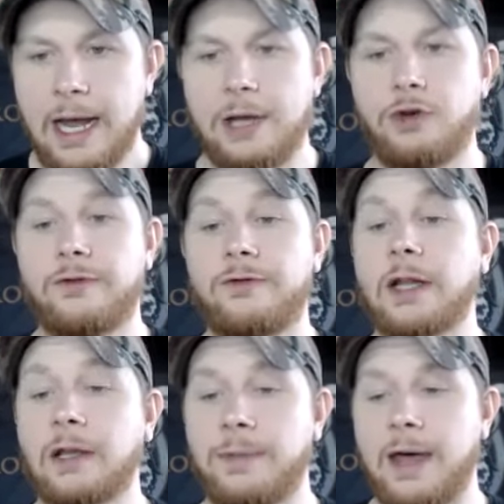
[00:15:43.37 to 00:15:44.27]
And you
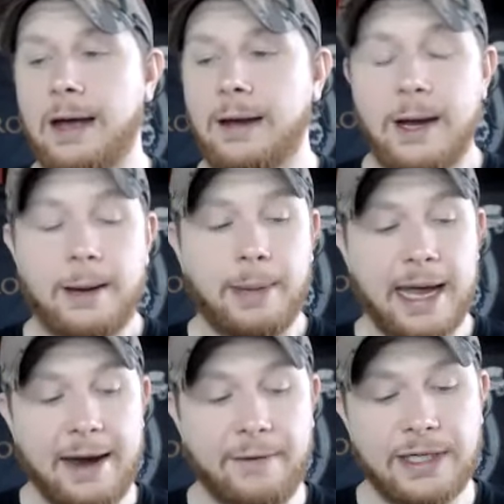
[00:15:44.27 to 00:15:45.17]
develop that
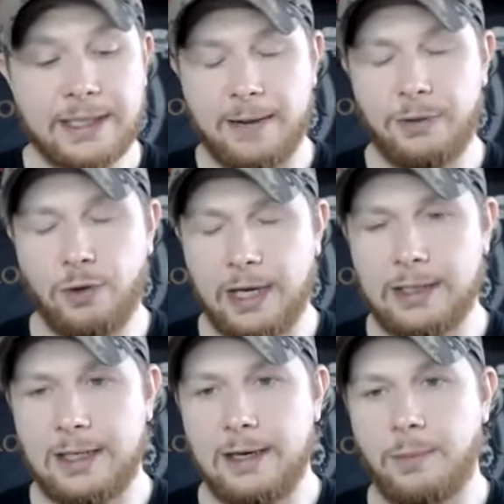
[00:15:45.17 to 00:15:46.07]
by every time you get
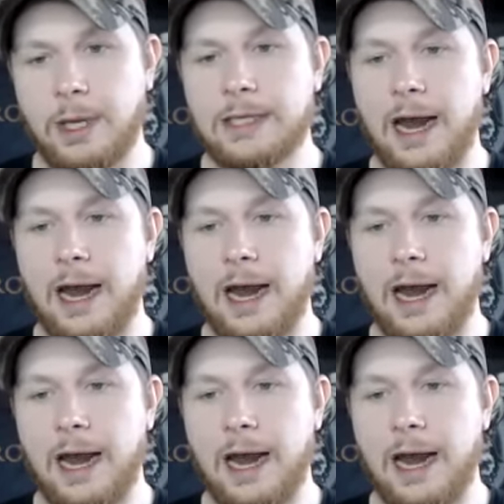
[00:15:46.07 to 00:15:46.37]
into the abyss,